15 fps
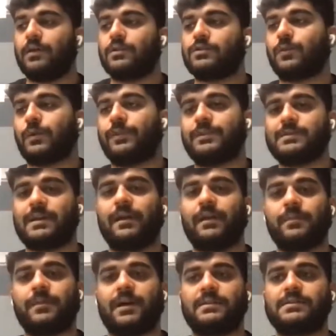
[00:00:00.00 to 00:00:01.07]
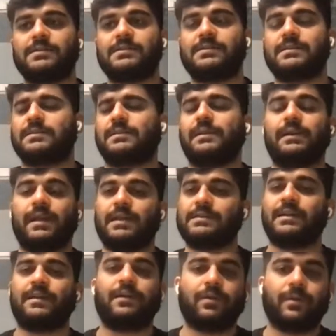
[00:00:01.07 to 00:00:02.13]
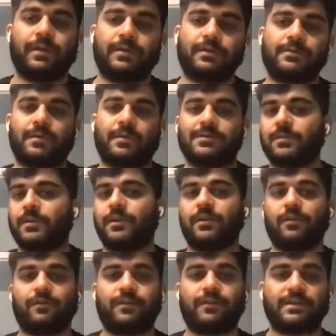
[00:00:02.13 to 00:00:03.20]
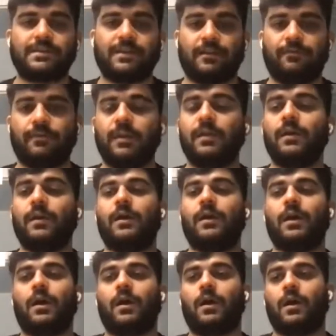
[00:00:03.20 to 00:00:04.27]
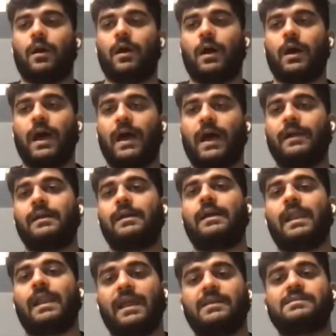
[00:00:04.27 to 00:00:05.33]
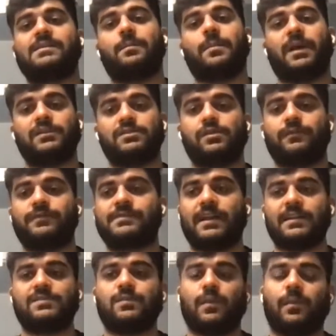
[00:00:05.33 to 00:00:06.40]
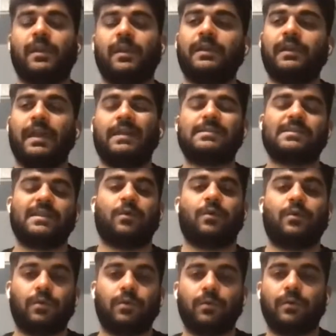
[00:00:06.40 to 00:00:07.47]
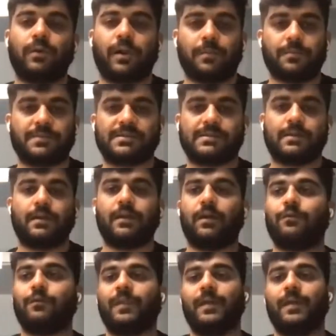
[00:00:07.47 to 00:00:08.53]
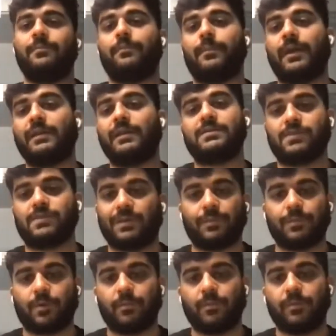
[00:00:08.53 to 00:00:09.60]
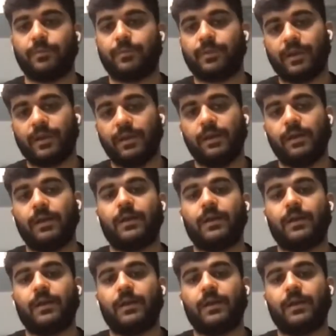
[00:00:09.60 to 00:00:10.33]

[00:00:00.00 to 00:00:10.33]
So what the startup does is this: it takes end-to-end responsibility of their safety, and collects a bunch of such women and takes them onto trips. Now for them, money is not the problem, right?